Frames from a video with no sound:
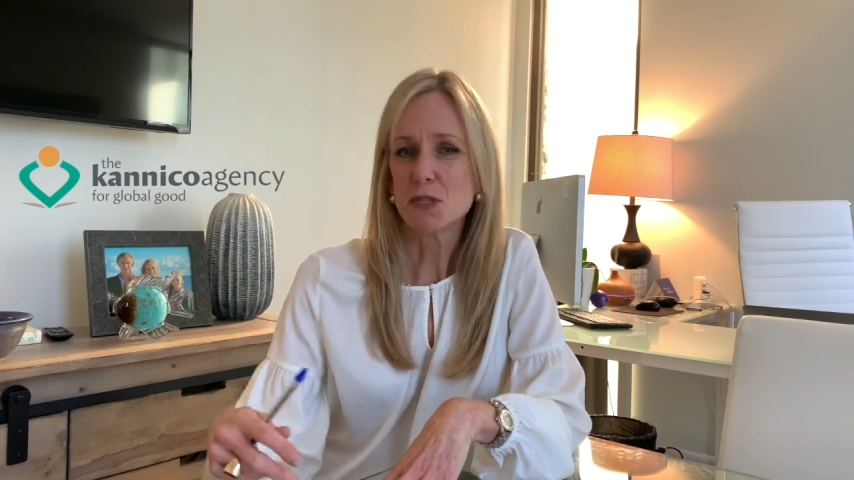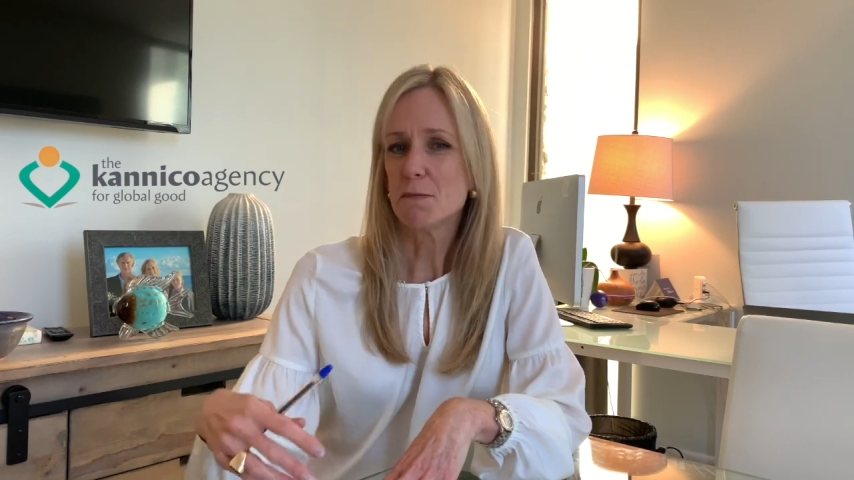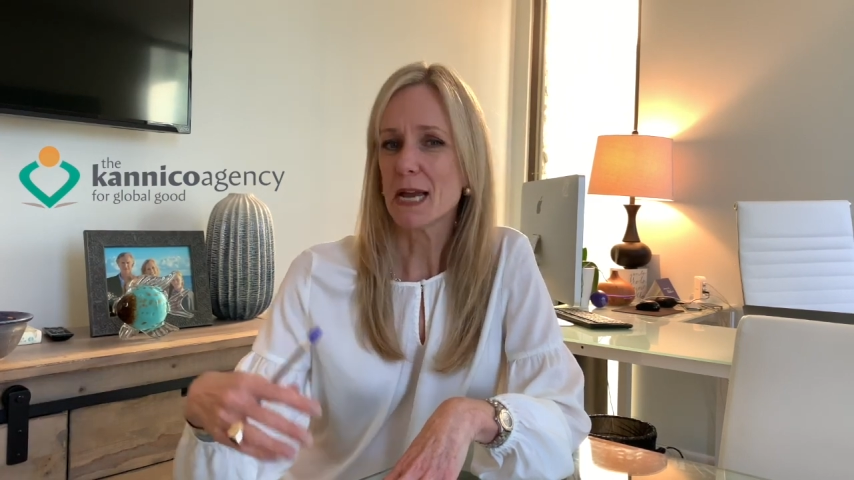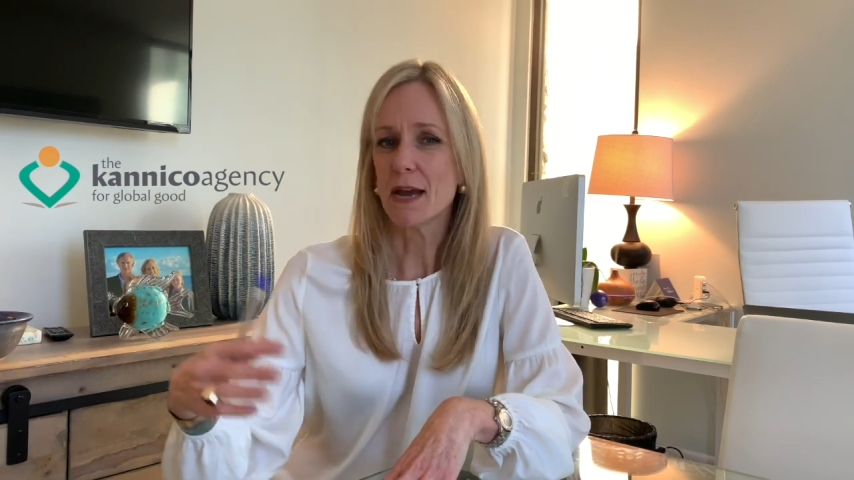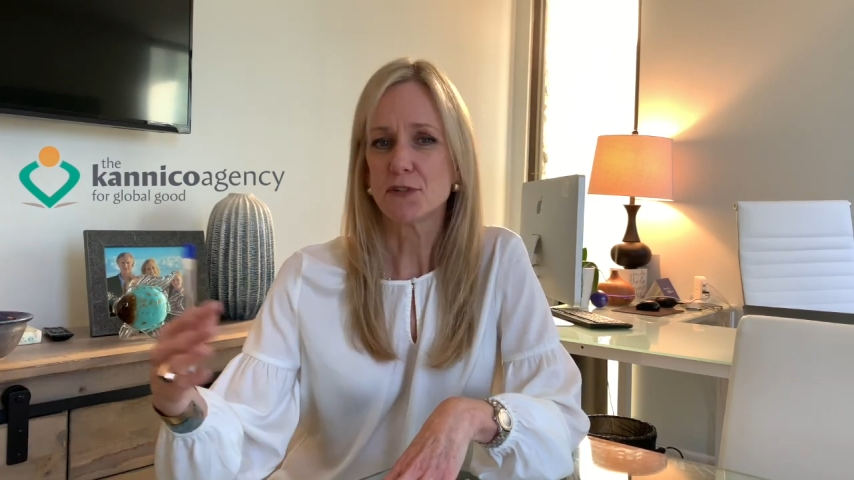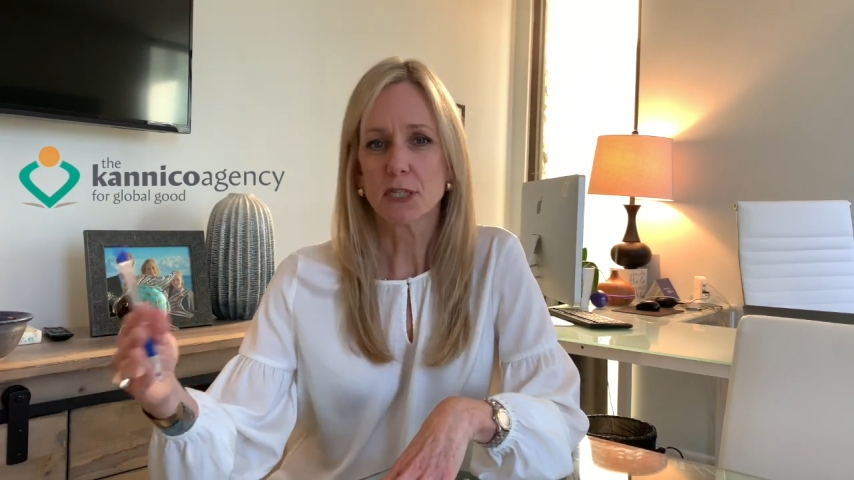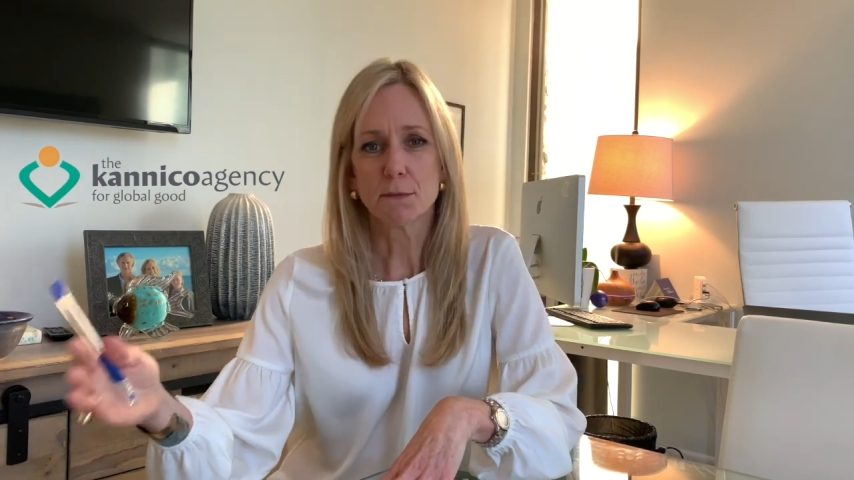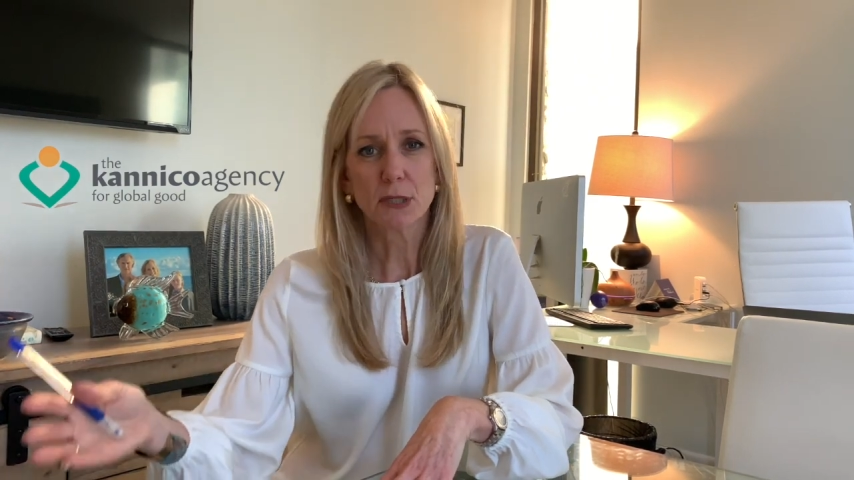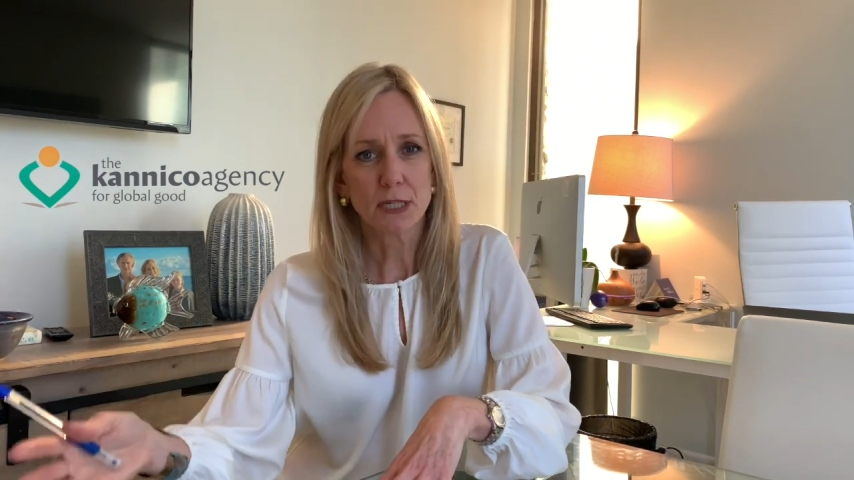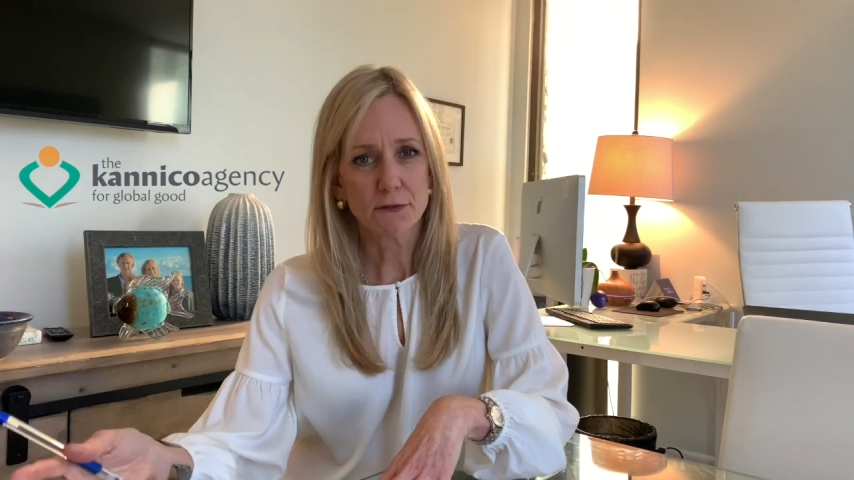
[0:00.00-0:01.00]
you may have to
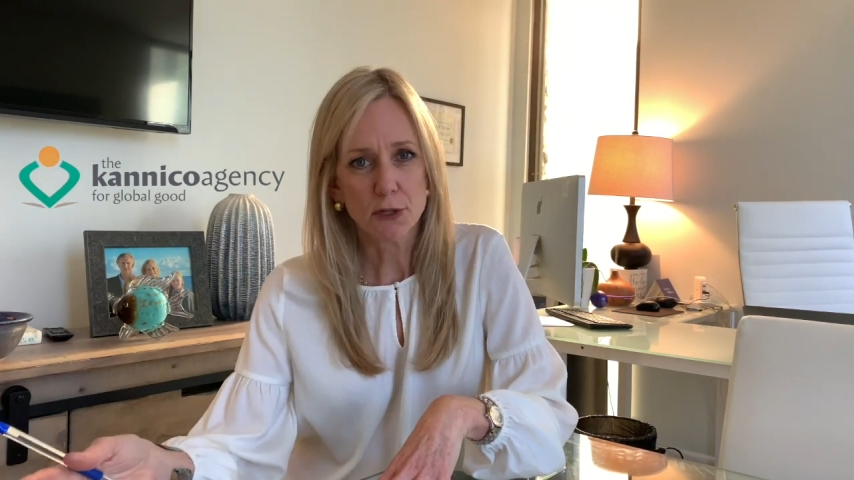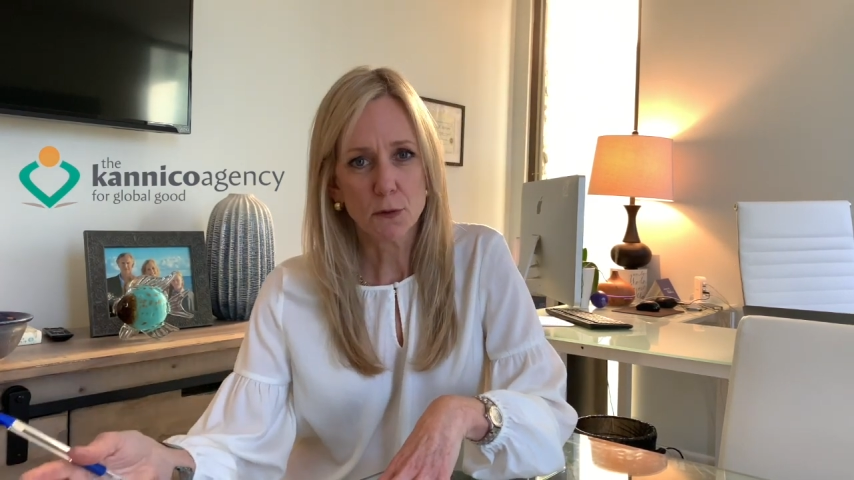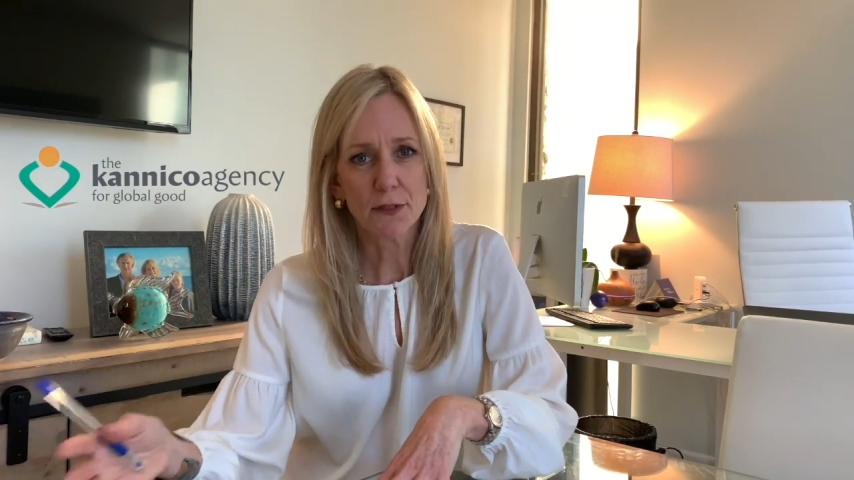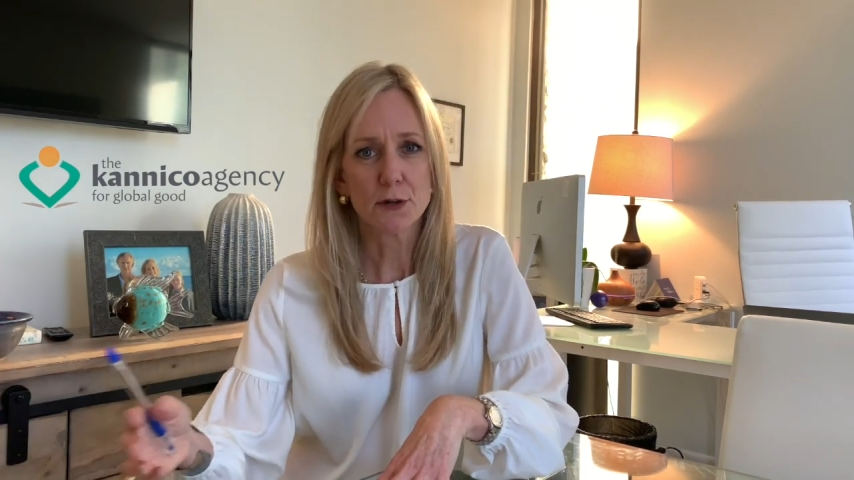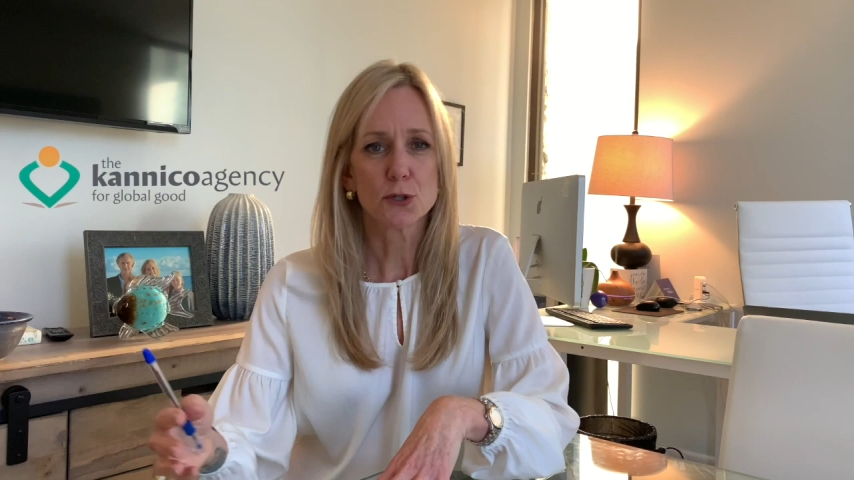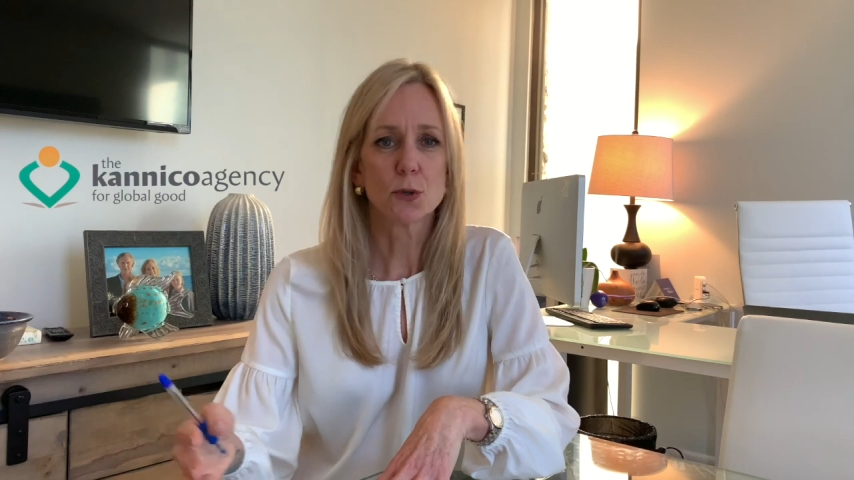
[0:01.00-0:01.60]
complete a few others,